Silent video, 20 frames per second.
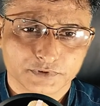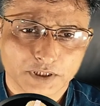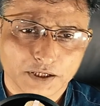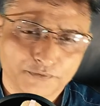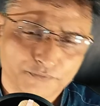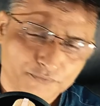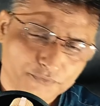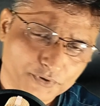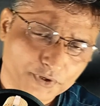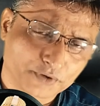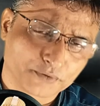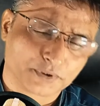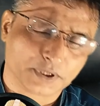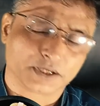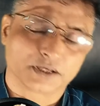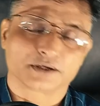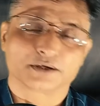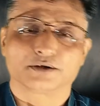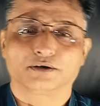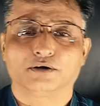
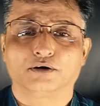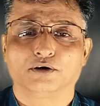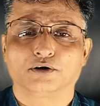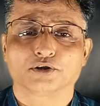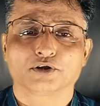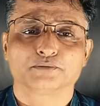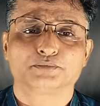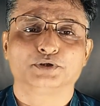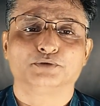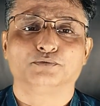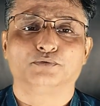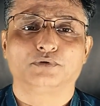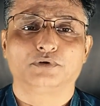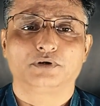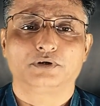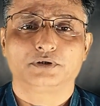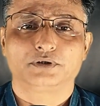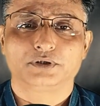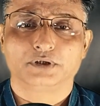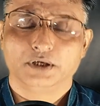Everywhere, all over the
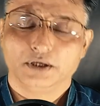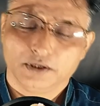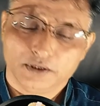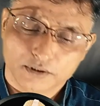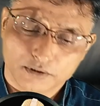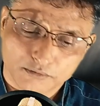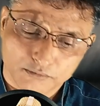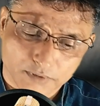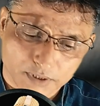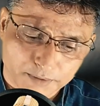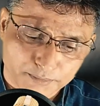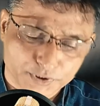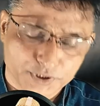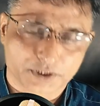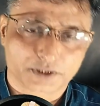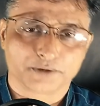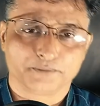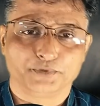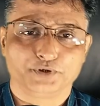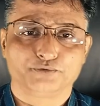world, whatever
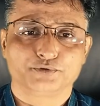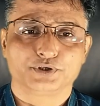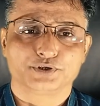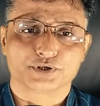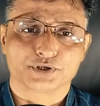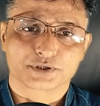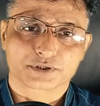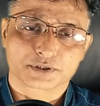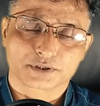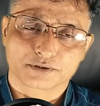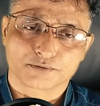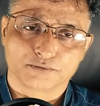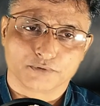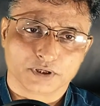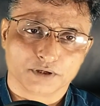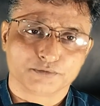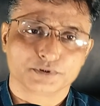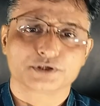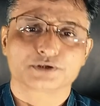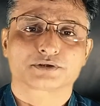the communities and
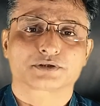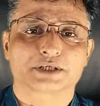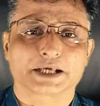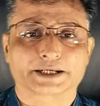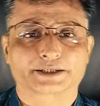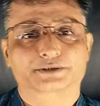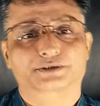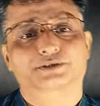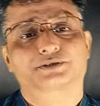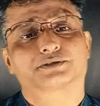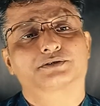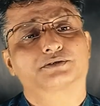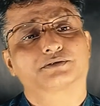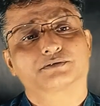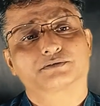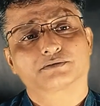whatever the sects,